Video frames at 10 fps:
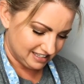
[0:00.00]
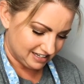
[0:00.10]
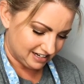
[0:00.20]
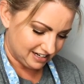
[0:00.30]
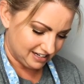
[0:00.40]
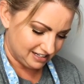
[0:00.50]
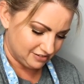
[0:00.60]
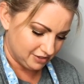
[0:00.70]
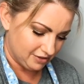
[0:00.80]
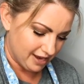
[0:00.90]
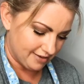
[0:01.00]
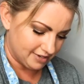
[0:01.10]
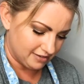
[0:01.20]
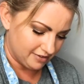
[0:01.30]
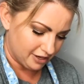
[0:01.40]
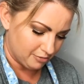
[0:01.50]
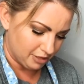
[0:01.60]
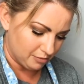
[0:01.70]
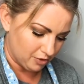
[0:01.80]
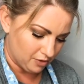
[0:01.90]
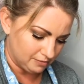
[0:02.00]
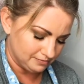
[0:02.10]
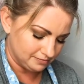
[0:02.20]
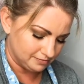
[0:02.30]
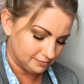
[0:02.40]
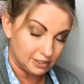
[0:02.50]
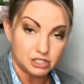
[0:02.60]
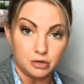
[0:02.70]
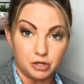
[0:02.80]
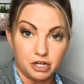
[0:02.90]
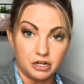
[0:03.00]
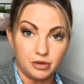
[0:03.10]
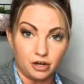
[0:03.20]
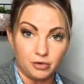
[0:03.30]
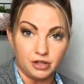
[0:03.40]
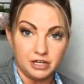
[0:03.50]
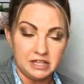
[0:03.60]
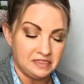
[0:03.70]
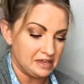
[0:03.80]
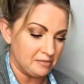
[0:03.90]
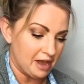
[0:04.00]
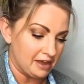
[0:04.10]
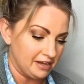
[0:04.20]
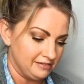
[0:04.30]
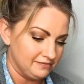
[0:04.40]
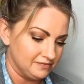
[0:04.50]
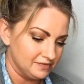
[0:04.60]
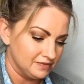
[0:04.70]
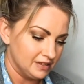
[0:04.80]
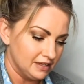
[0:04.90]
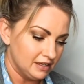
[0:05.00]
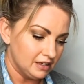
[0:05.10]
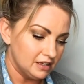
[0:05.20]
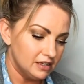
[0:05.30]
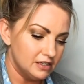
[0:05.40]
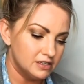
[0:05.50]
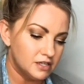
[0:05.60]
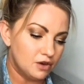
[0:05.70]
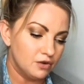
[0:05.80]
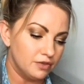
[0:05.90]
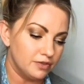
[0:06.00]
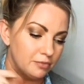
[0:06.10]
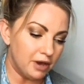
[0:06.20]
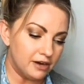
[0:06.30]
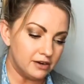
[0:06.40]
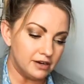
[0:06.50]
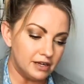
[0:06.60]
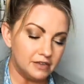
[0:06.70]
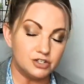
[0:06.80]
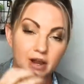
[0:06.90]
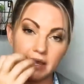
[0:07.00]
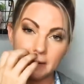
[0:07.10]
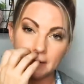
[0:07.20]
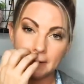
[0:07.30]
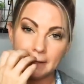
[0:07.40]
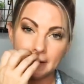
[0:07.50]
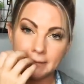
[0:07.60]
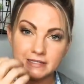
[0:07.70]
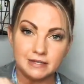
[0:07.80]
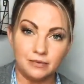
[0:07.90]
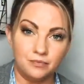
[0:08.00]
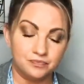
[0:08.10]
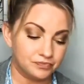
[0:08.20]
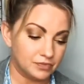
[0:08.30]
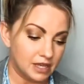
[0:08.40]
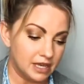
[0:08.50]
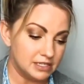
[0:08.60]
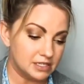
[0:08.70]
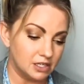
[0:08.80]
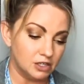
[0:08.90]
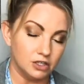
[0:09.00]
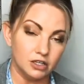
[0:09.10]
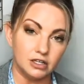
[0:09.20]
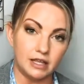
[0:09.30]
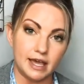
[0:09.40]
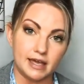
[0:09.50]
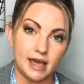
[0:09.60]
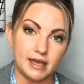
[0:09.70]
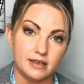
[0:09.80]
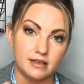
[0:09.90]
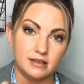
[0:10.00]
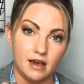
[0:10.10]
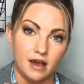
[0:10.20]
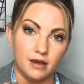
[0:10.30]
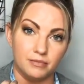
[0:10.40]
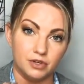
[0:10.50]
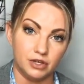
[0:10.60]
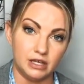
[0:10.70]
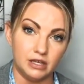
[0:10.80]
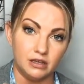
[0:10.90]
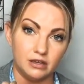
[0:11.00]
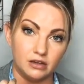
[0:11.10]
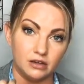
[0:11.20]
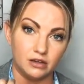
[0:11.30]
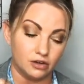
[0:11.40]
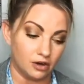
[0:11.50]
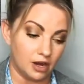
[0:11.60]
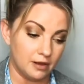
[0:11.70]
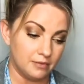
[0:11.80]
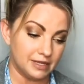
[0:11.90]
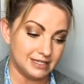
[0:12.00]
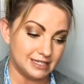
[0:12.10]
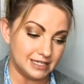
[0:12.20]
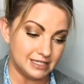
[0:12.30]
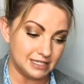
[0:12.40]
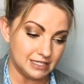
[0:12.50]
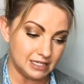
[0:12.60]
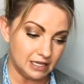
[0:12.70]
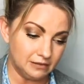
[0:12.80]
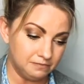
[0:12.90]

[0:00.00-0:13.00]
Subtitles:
All right, we don't have it in a very big bowl. I should have put it in a bigger bowl. I didn't think about it. So the butter and the dry ingredients, it's gonna look like a cookie crumb consistency.